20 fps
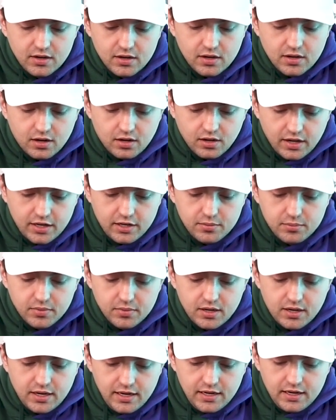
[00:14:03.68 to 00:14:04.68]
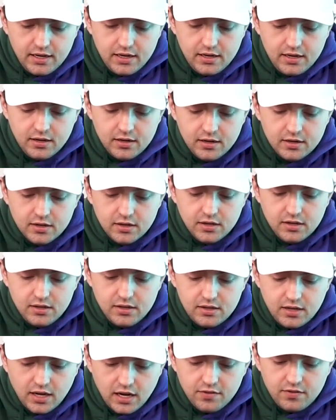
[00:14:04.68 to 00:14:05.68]
Clayton McGeeney,
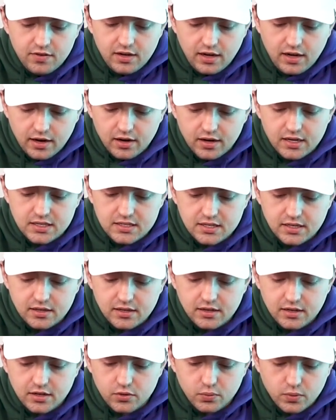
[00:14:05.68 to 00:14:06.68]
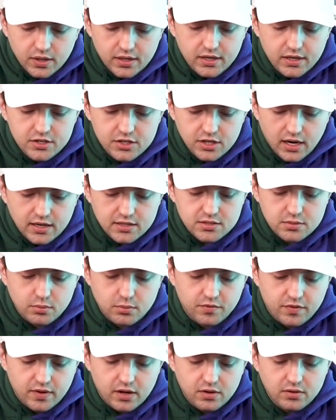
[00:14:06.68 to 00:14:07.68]
David Harrington, and Ricky Johnson were
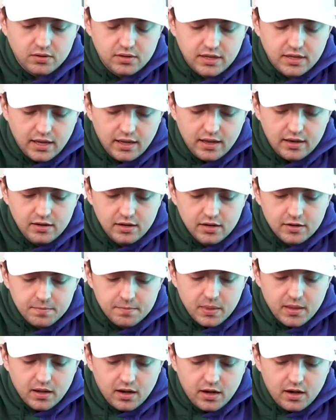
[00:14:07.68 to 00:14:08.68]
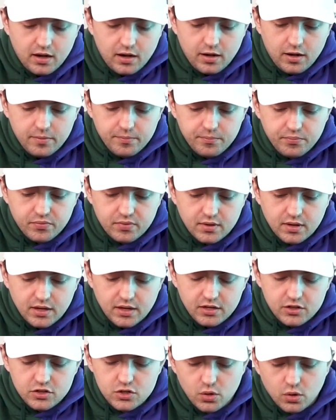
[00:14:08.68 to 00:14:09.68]
found dead
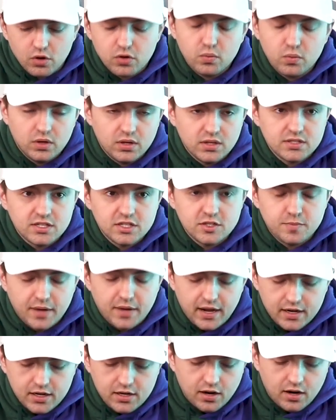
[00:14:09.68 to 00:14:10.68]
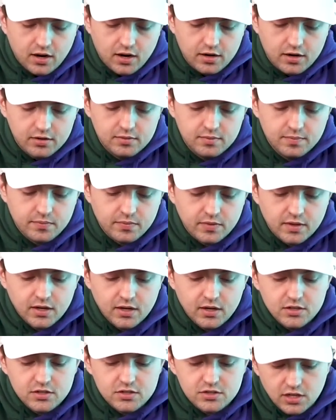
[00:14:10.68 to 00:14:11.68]
in Jordan Willis's backyard.
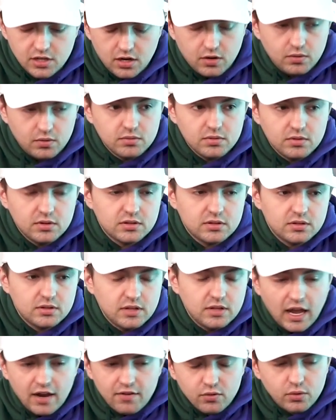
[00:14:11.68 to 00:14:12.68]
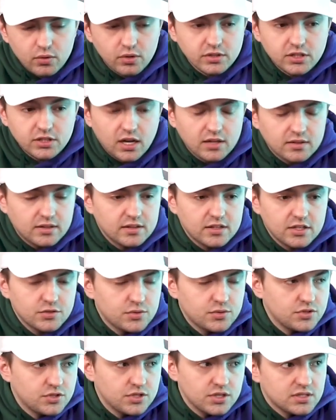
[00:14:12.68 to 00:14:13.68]
So everyone thought that this
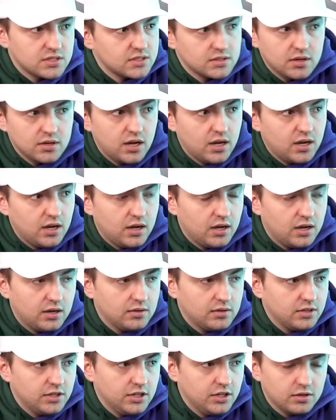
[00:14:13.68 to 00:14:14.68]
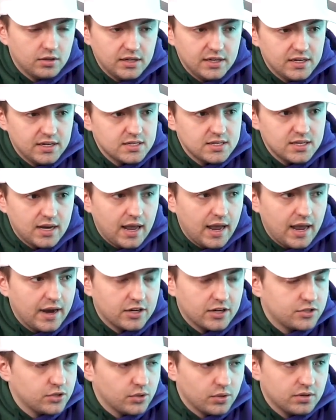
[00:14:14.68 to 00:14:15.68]
was just innocent
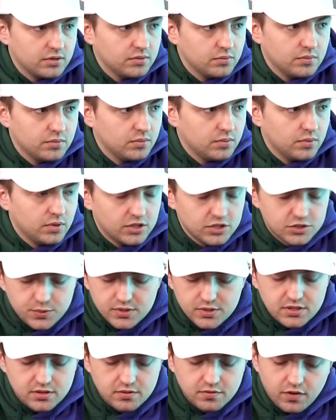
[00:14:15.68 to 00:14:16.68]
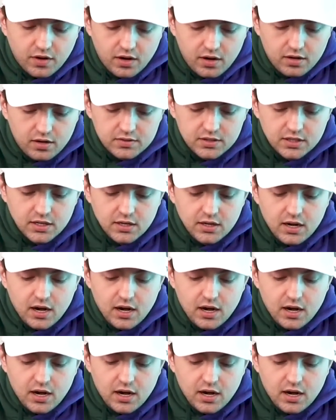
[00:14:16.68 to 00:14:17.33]
act. Jordan Willis wasn't involved.